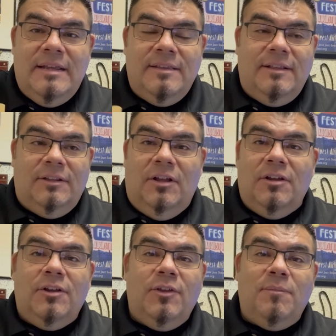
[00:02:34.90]
The
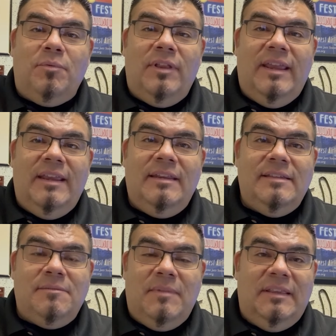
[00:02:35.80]
longer you play
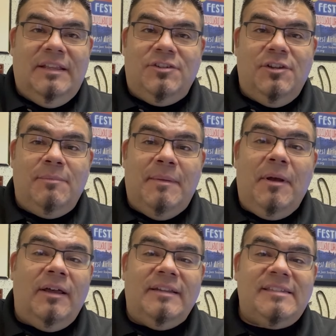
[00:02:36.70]
doesn't mean that you're going to be
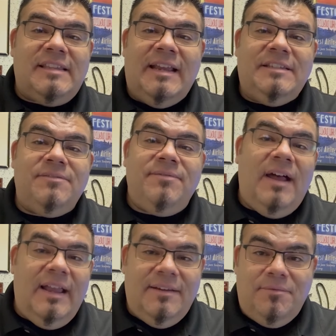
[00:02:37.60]
on a size
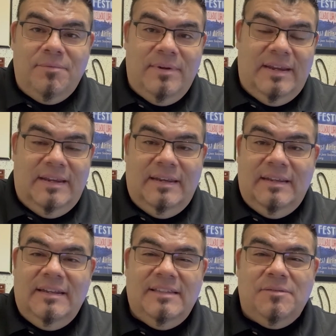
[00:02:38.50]
5 reed.
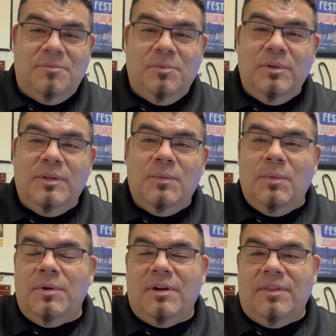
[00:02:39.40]
It doesn't really
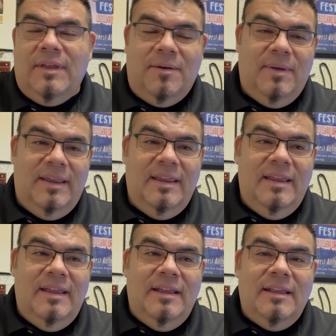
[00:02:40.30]
work that way.
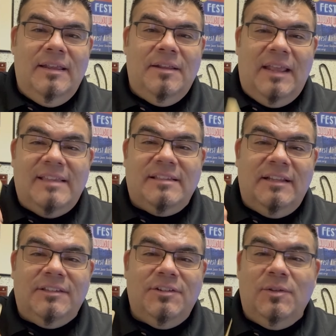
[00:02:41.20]
It has a
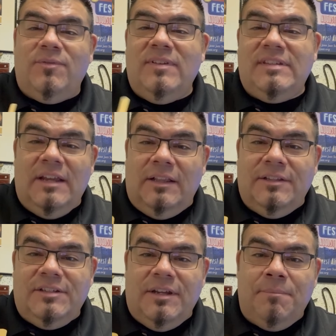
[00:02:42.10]
lot to do with
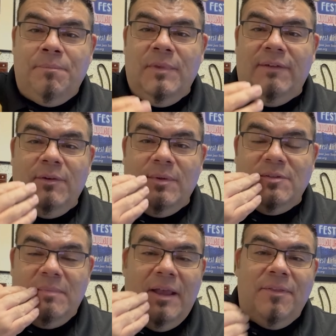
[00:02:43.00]
physiology.
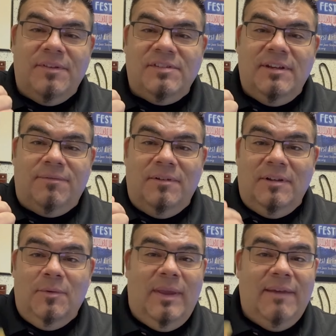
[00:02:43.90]
Everyone's mouth is different.
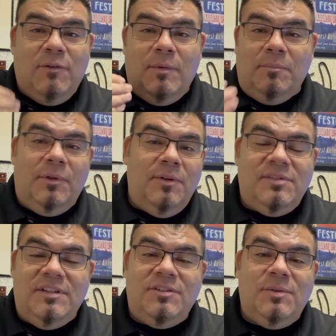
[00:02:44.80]
The way everyone
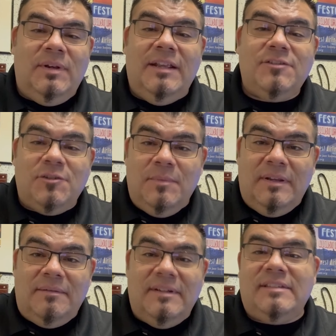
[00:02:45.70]
blows into an
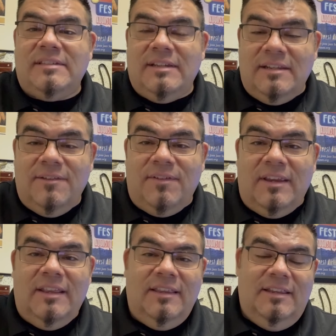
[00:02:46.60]
instrument is
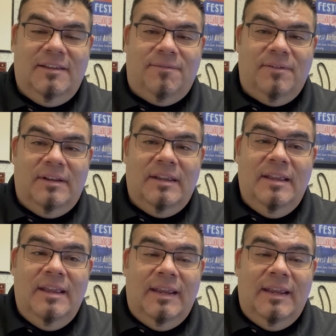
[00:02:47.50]
significantly different.